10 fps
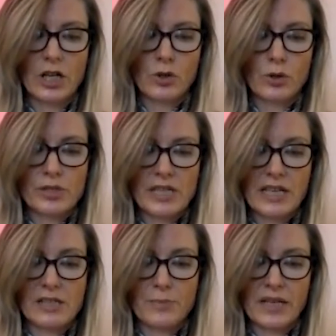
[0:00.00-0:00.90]
causing her
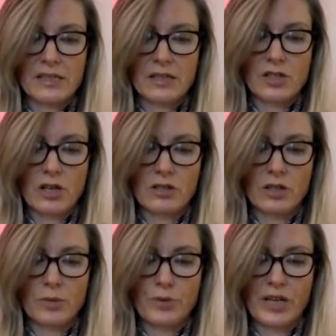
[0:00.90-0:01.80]
to bite her
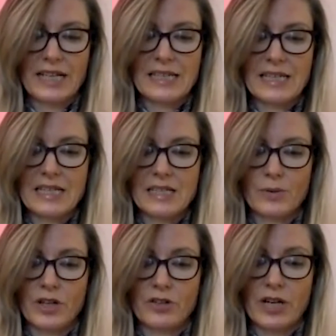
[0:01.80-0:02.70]
tongue, bringing tears to
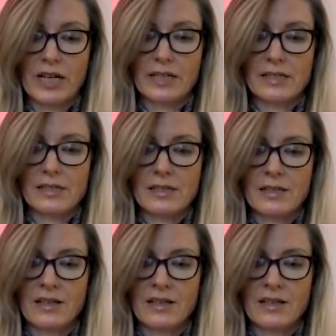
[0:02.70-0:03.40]
her eyes.